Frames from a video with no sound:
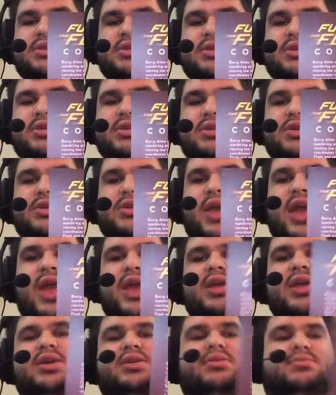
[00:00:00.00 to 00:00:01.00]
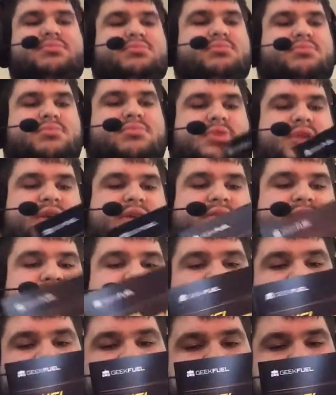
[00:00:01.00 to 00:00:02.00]
uh, you can. That's
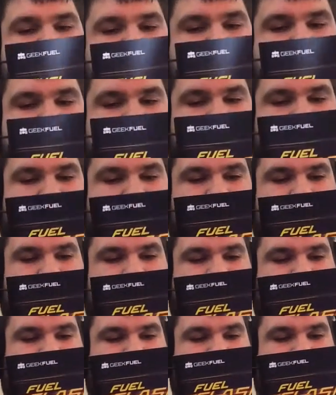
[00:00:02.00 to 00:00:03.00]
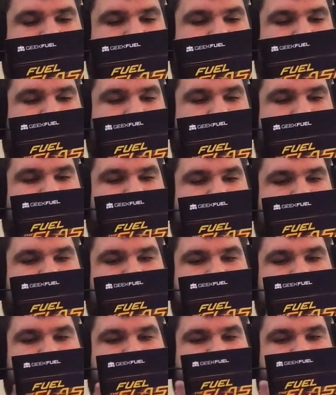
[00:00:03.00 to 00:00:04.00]
fine.
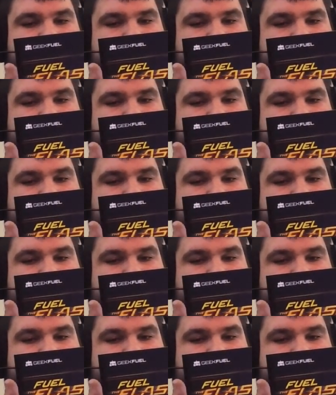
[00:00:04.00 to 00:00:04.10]
Uh,